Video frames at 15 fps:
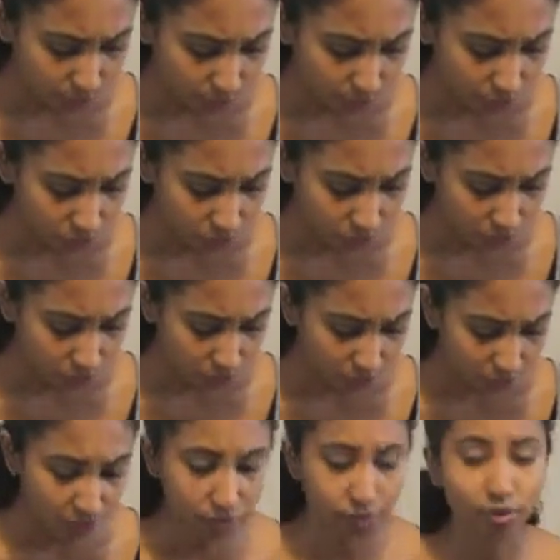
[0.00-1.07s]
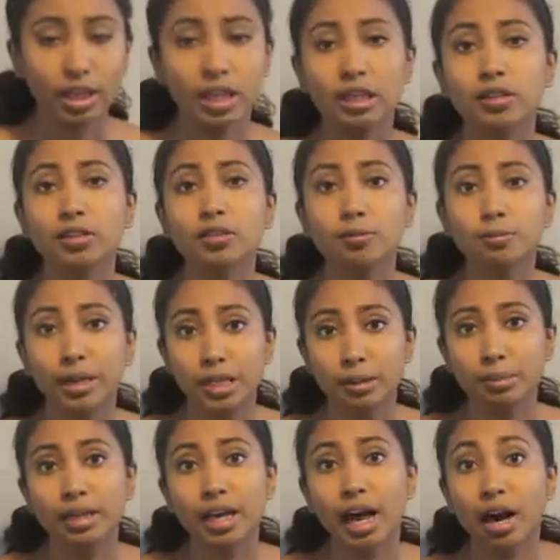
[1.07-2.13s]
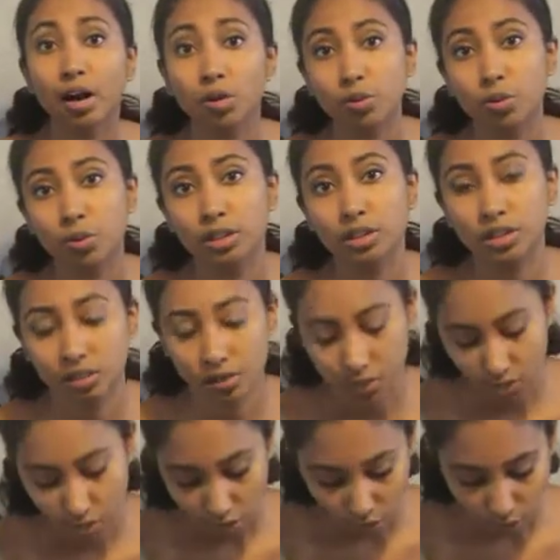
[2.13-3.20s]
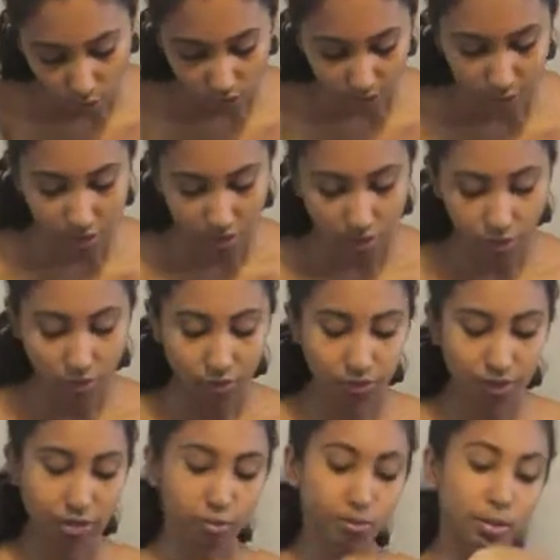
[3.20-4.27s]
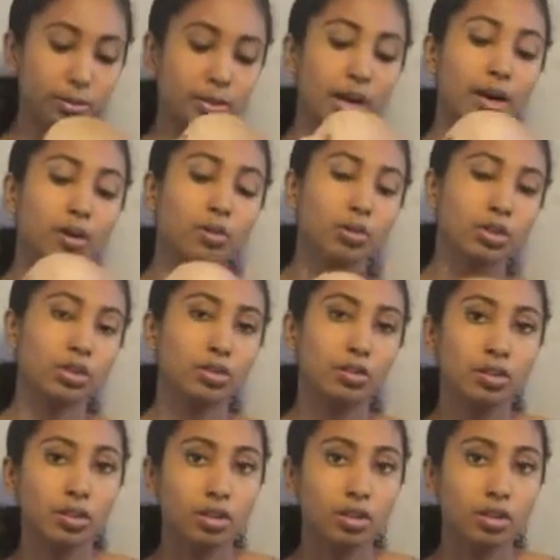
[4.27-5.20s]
we do not face baby outwards? Why we do not face baby outwards?